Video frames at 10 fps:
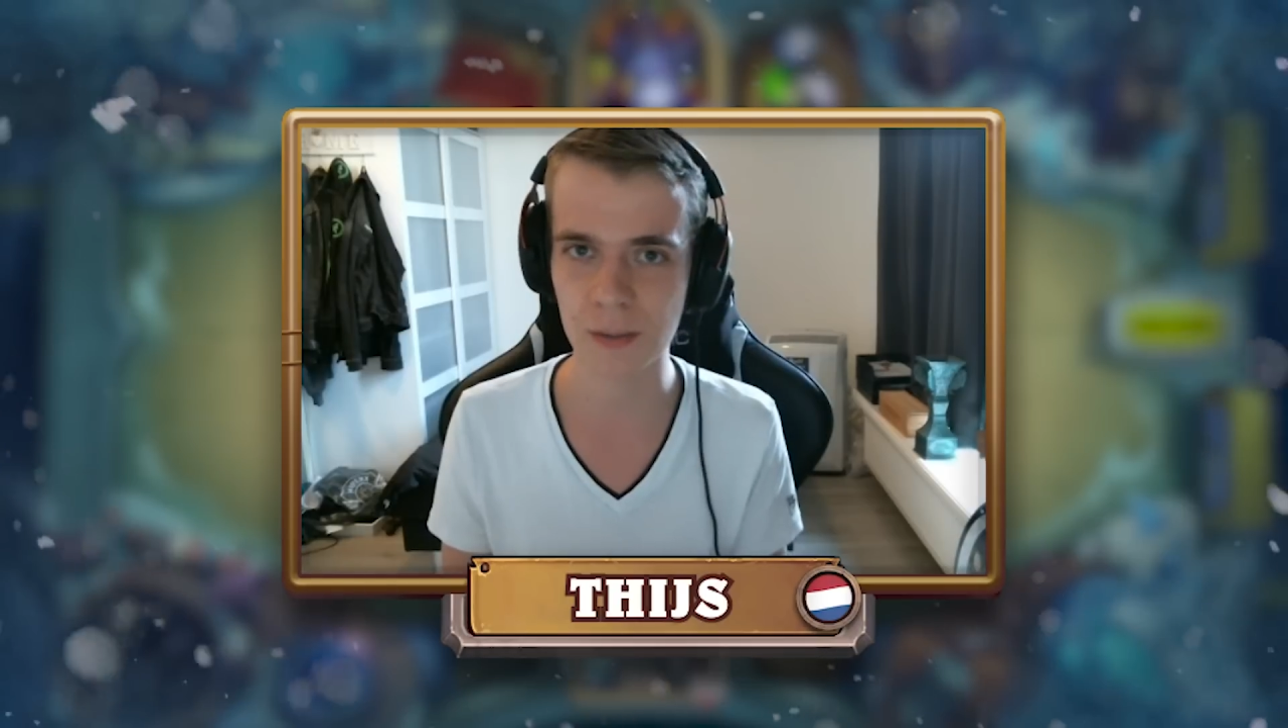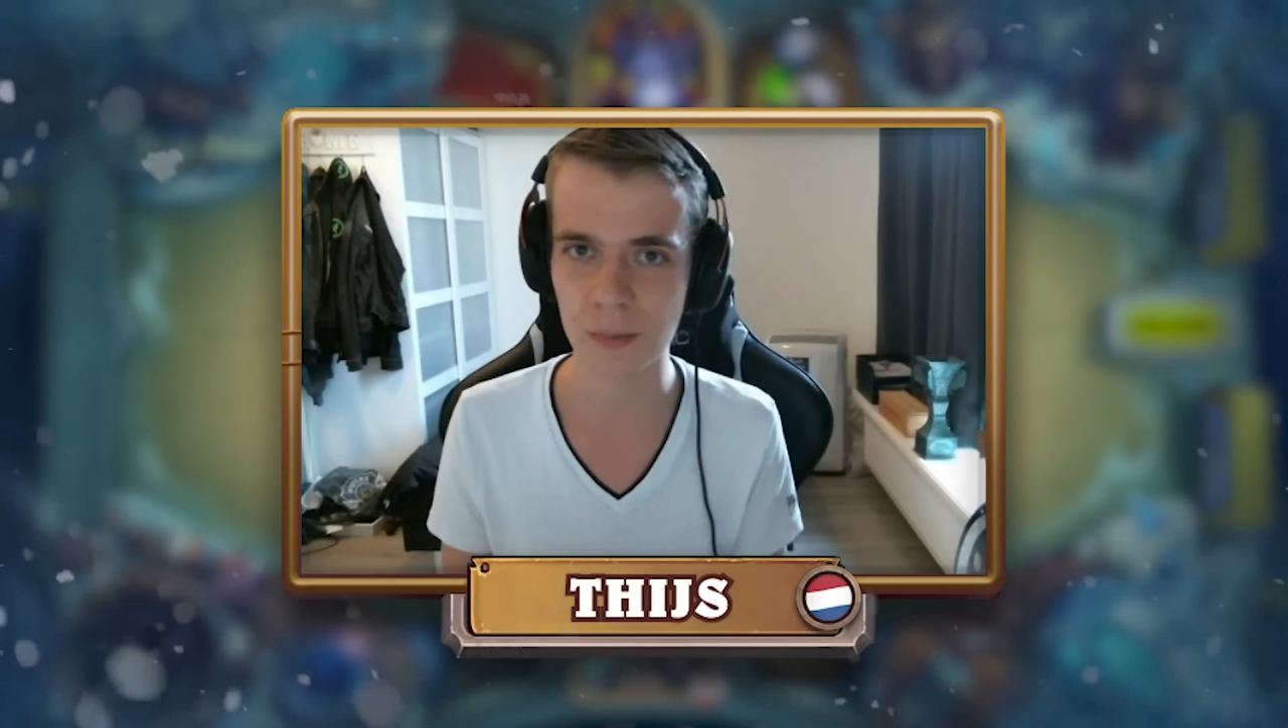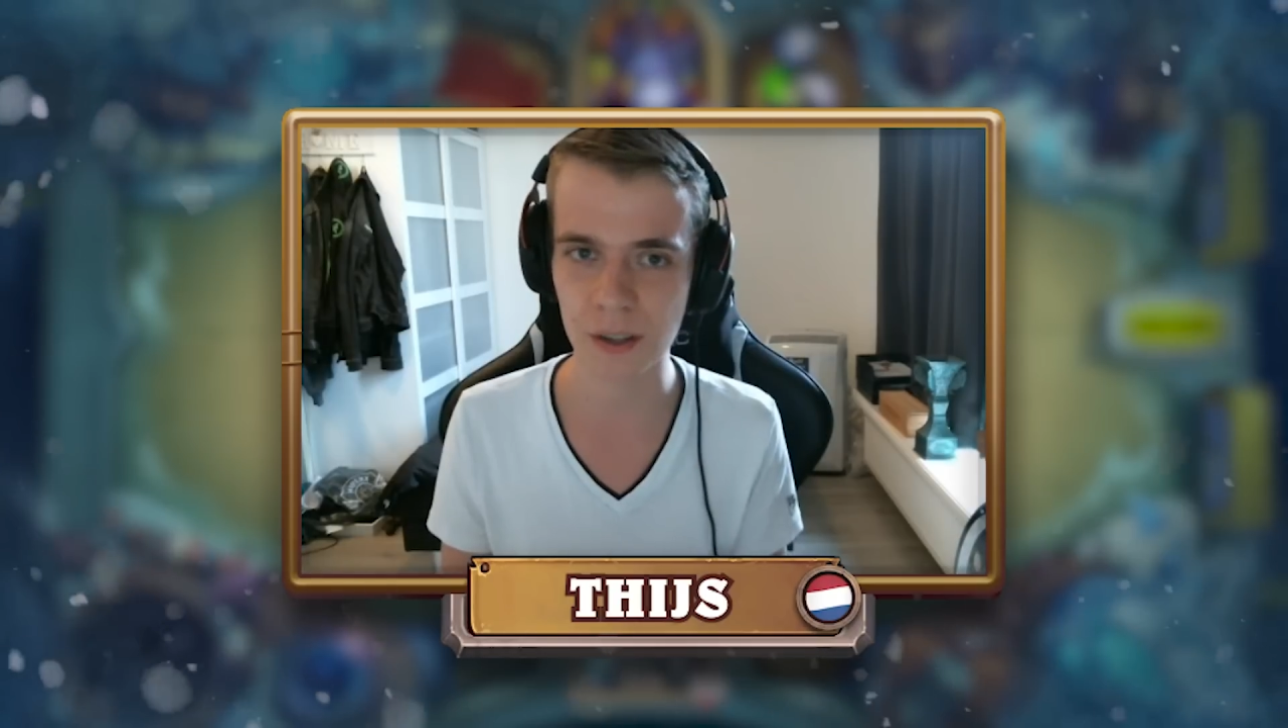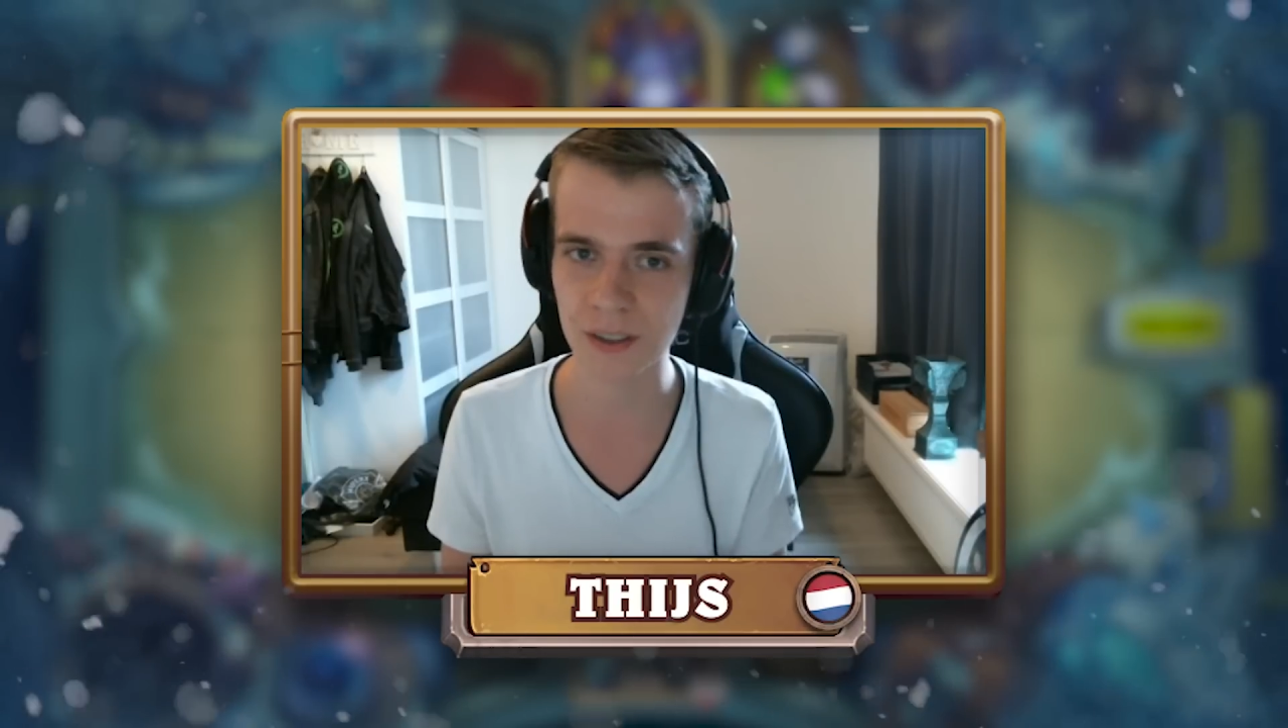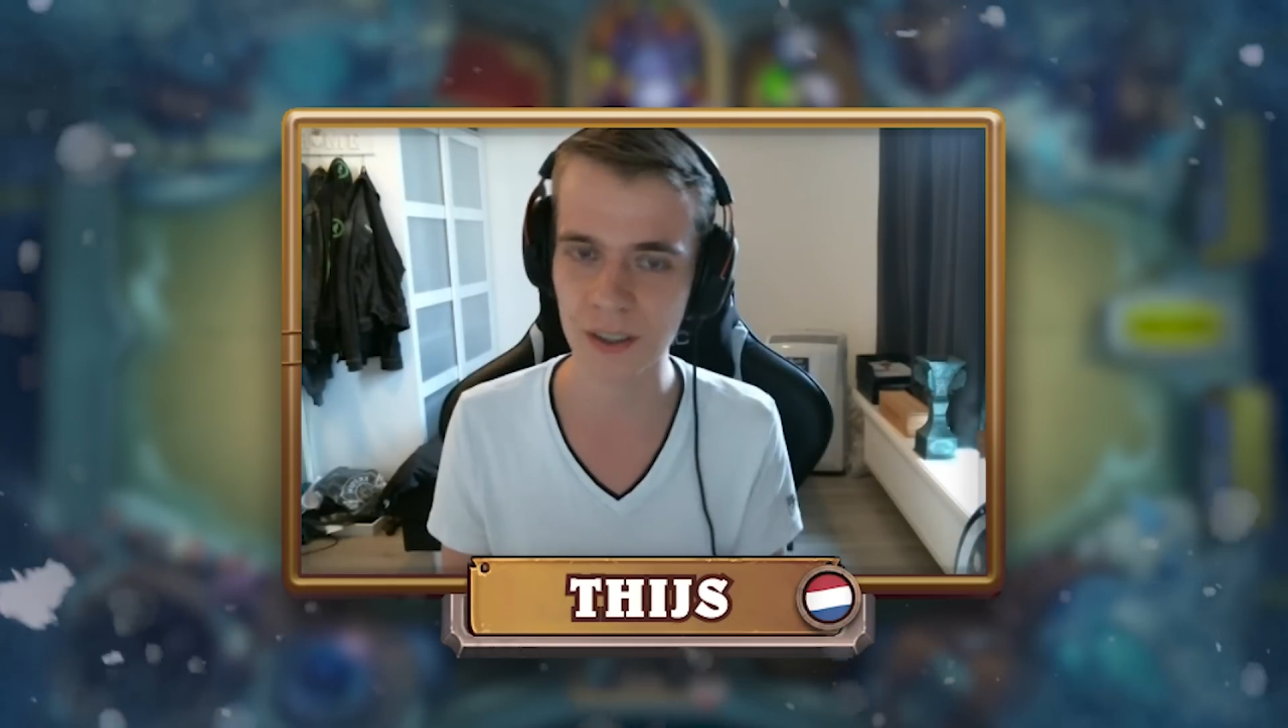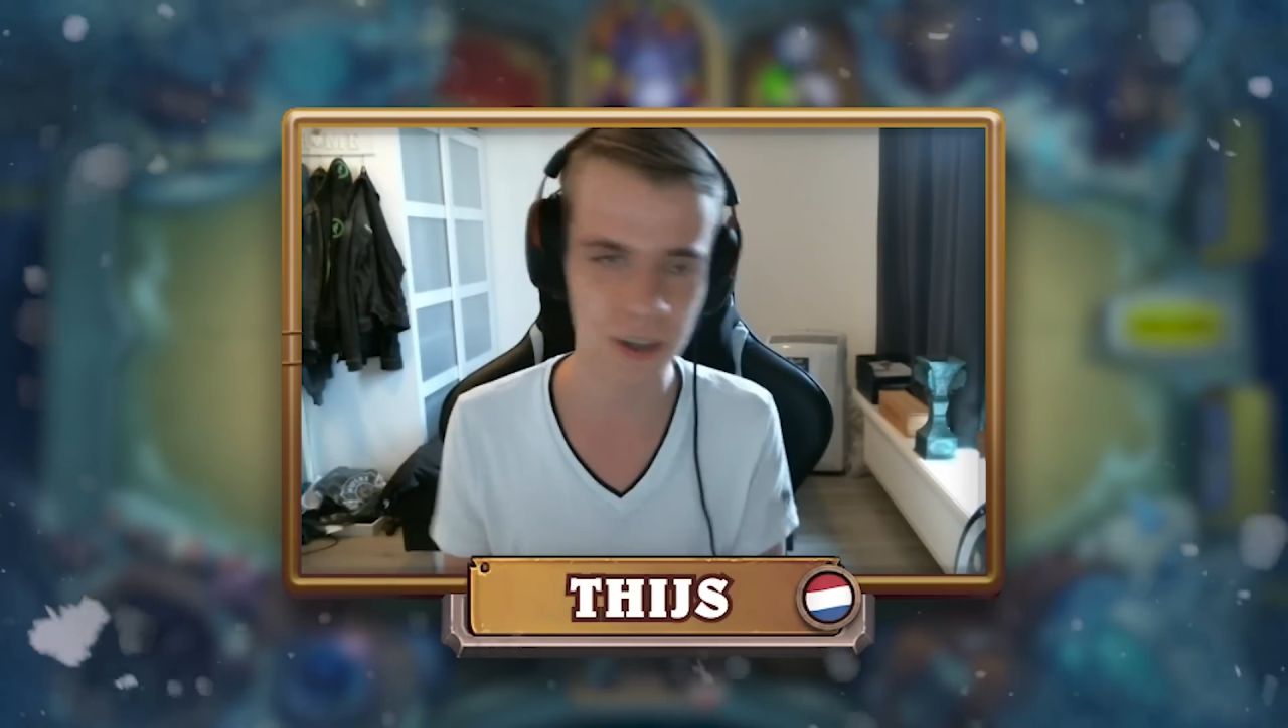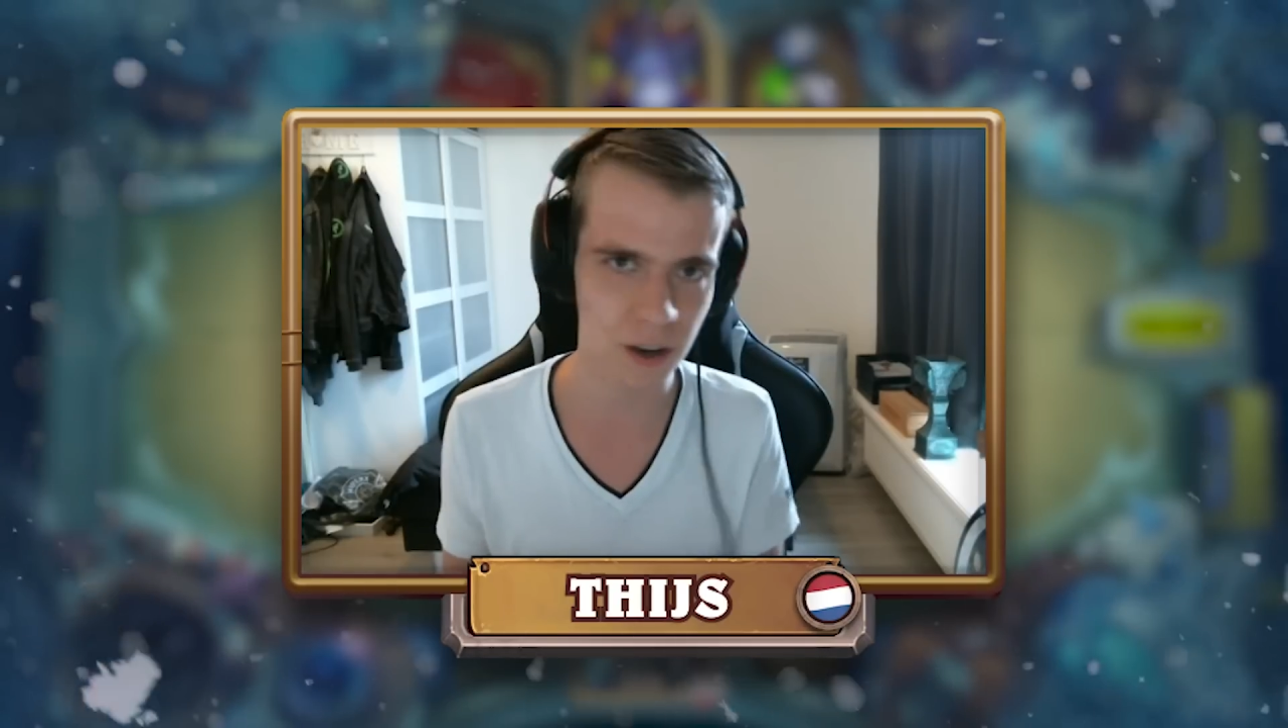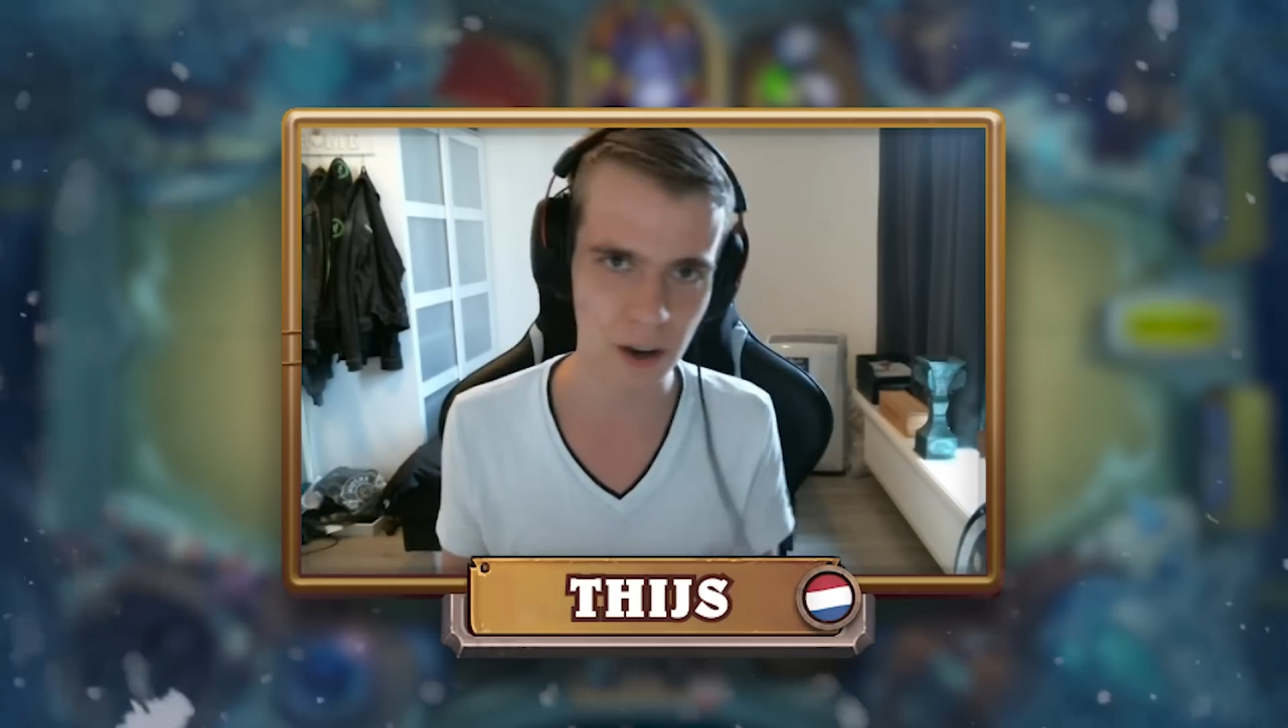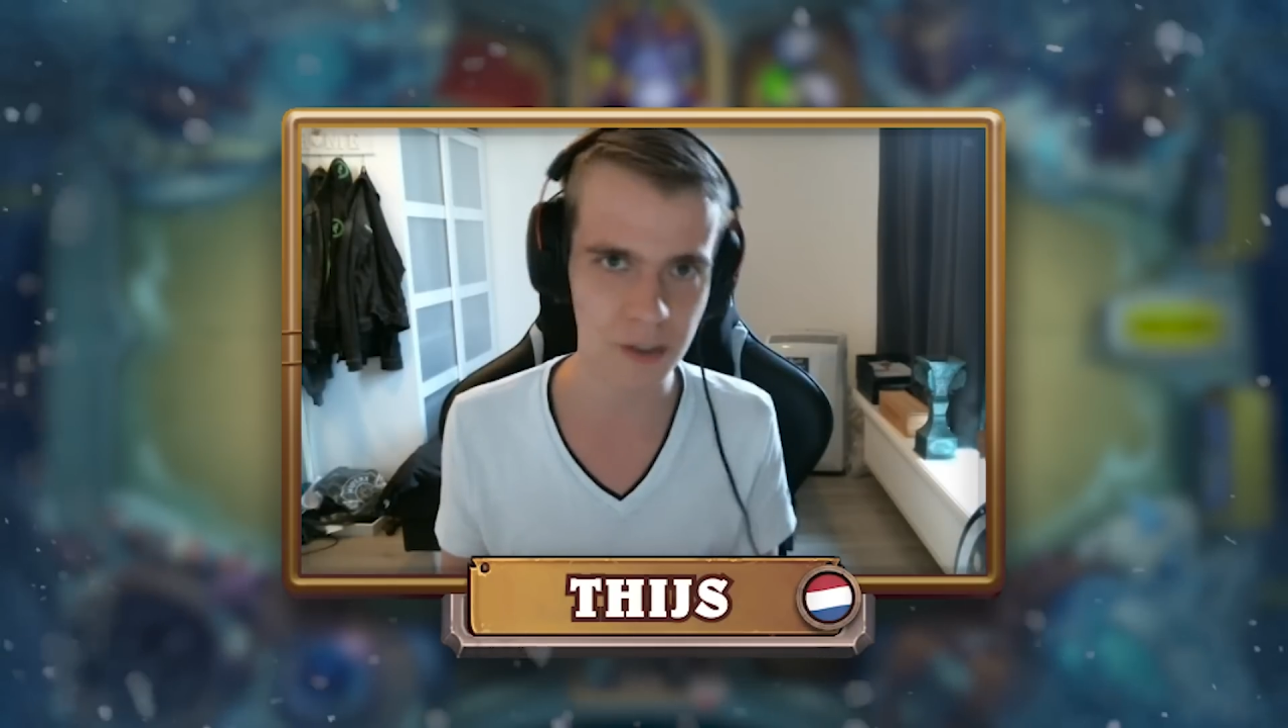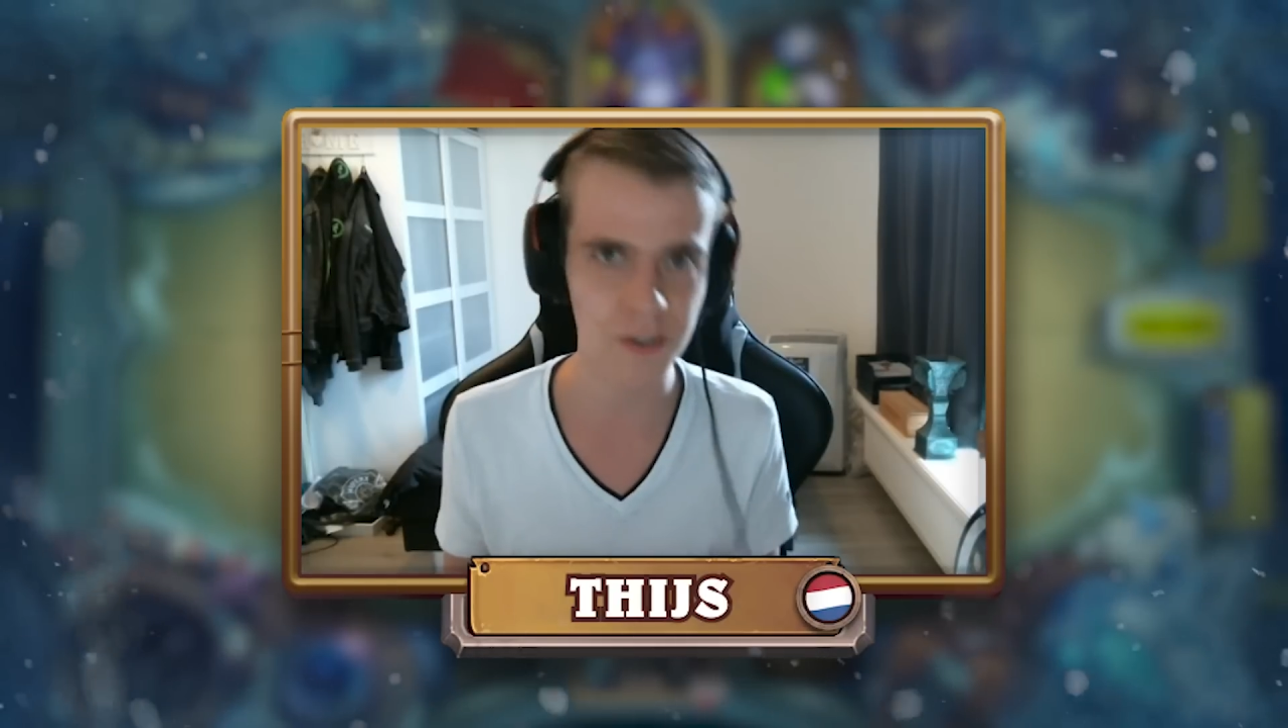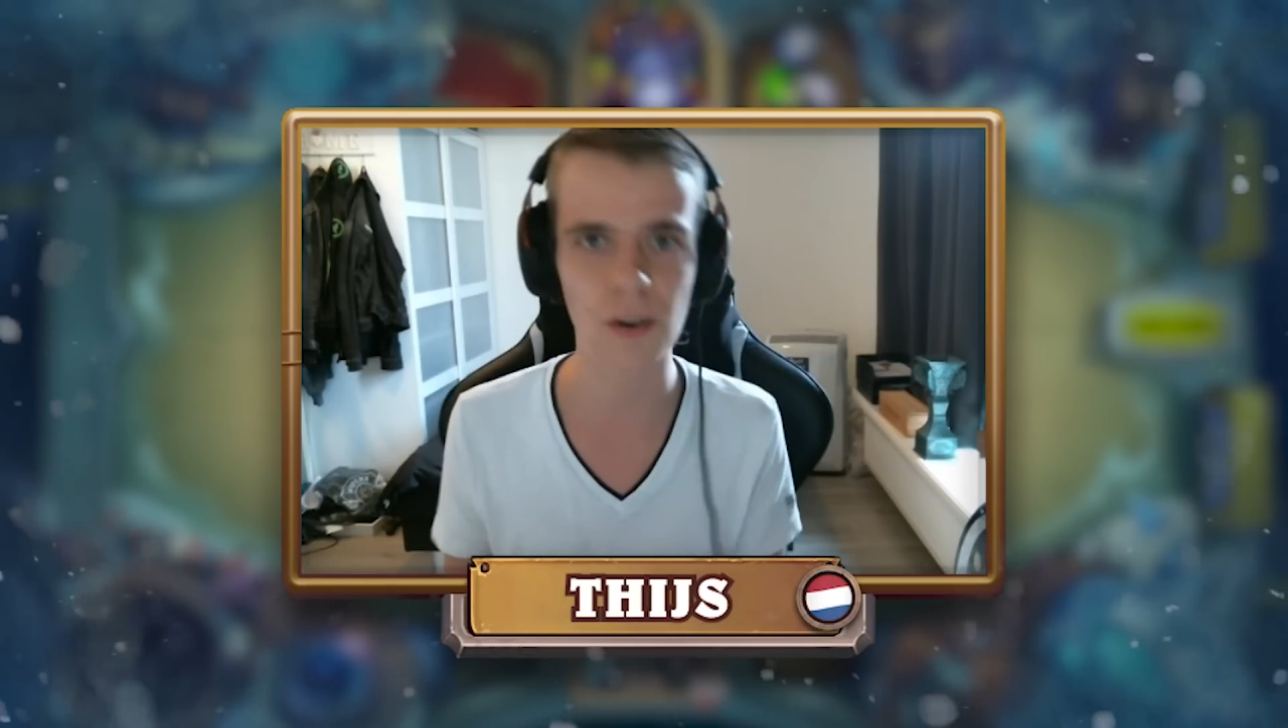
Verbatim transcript: But also,